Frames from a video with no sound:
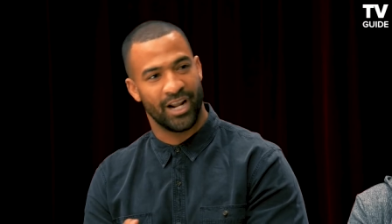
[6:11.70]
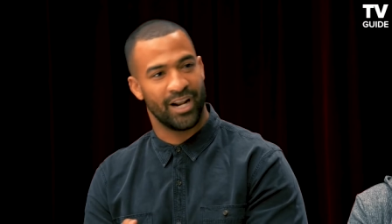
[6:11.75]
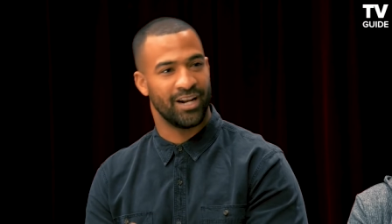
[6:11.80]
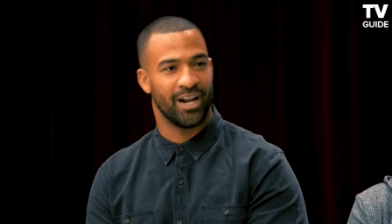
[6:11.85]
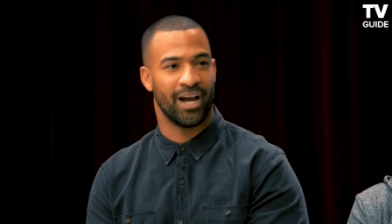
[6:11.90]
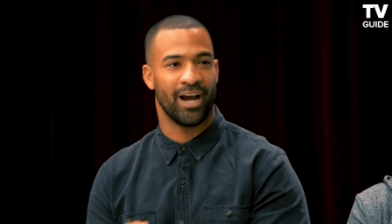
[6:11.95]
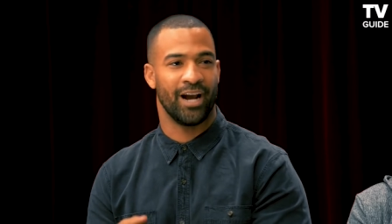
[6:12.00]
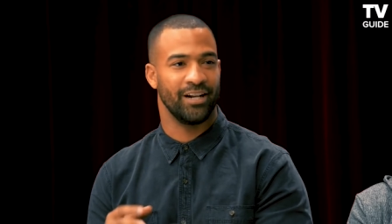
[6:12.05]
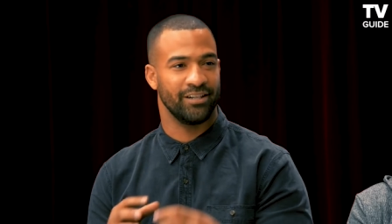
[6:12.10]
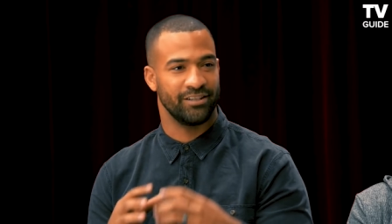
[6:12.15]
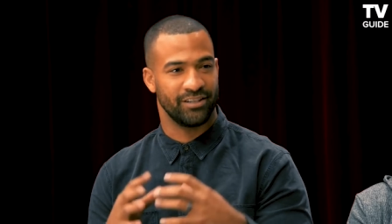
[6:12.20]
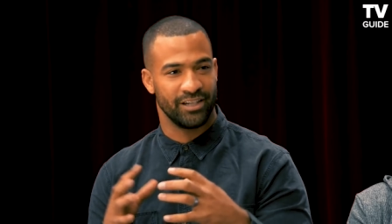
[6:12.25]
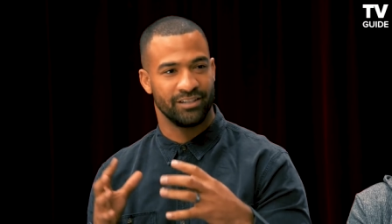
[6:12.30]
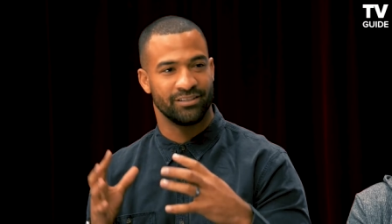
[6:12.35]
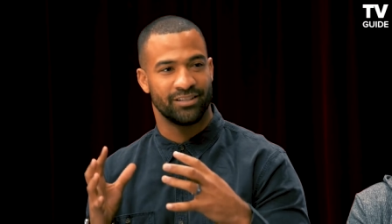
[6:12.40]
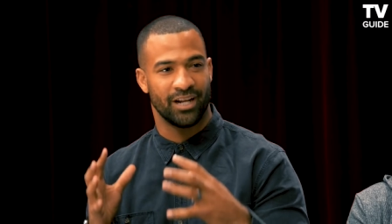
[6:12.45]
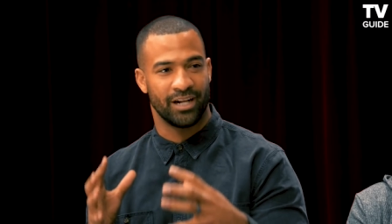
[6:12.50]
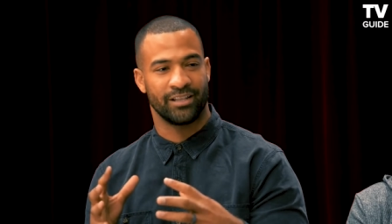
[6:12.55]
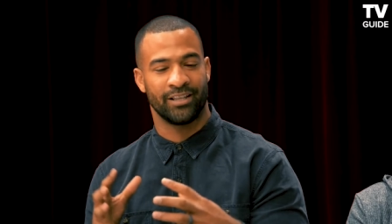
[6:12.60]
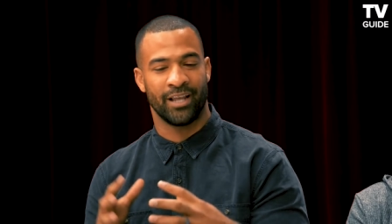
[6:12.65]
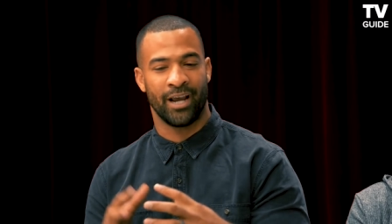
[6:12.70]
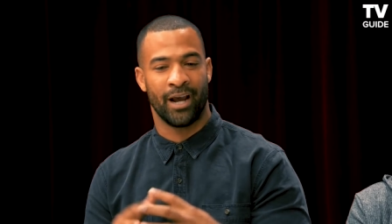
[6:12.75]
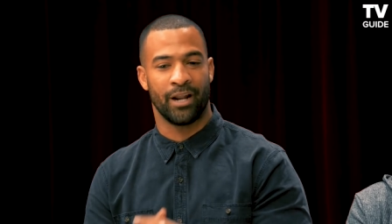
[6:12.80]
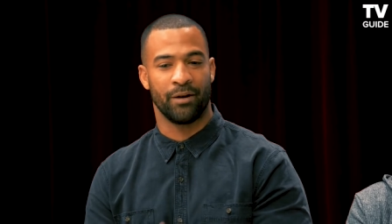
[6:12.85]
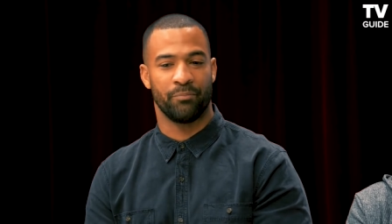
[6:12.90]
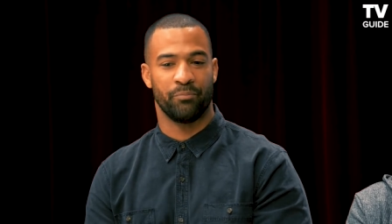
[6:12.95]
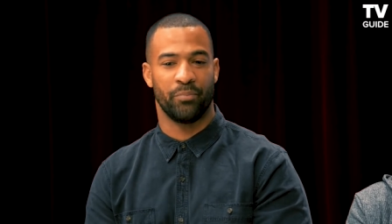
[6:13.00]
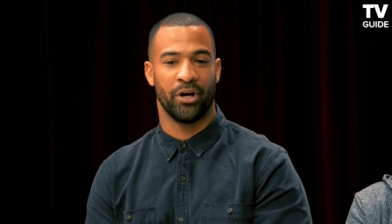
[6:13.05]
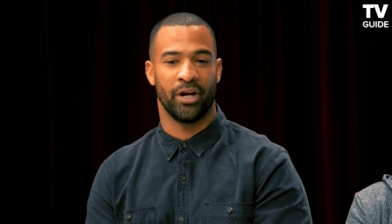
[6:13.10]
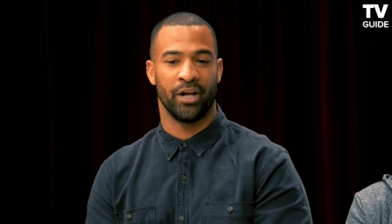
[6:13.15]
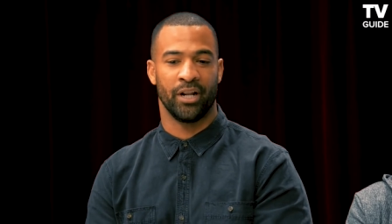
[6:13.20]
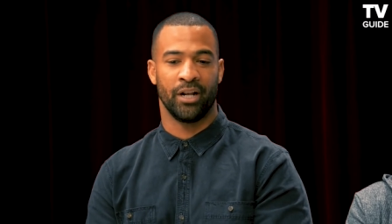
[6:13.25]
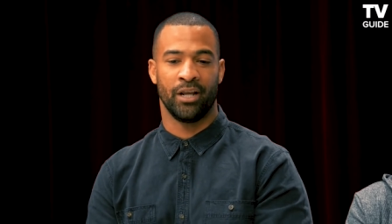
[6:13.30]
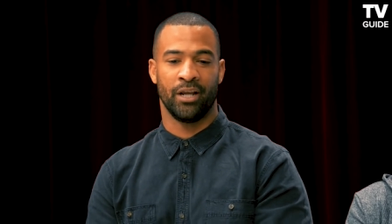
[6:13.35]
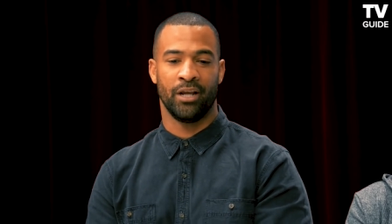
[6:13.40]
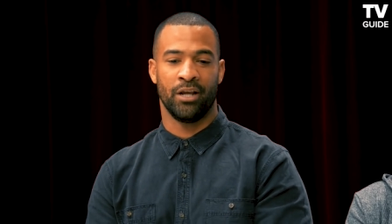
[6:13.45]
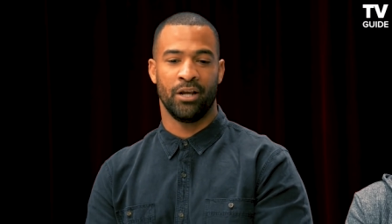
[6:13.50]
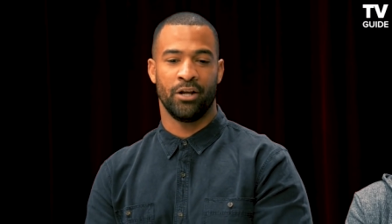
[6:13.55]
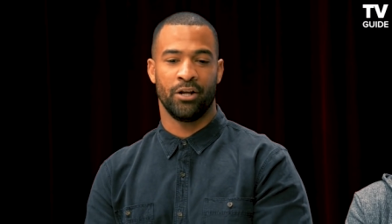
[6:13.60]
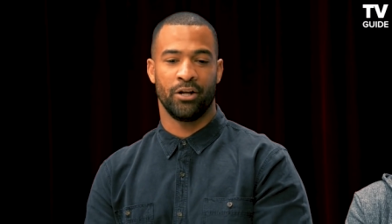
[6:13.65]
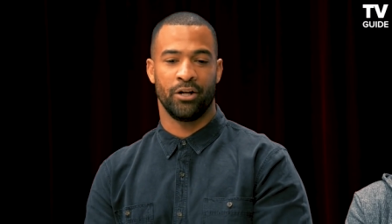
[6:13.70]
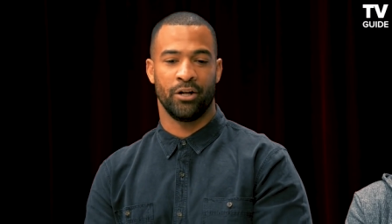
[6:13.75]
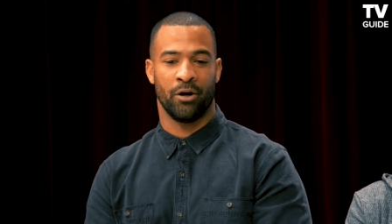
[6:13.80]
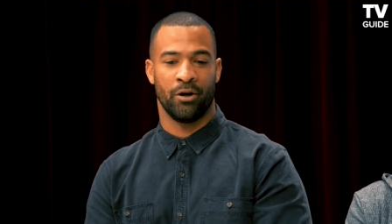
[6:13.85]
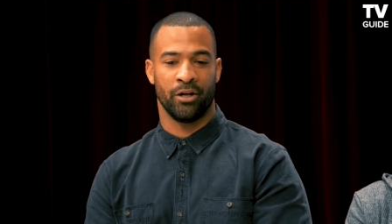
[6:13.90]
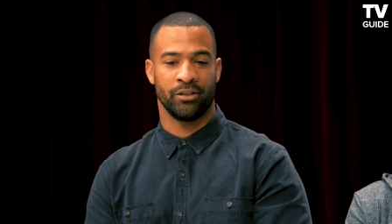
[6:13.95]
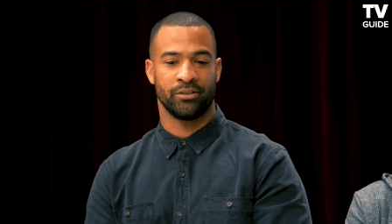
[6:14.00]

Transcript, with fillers: at night, things like that. But, you know,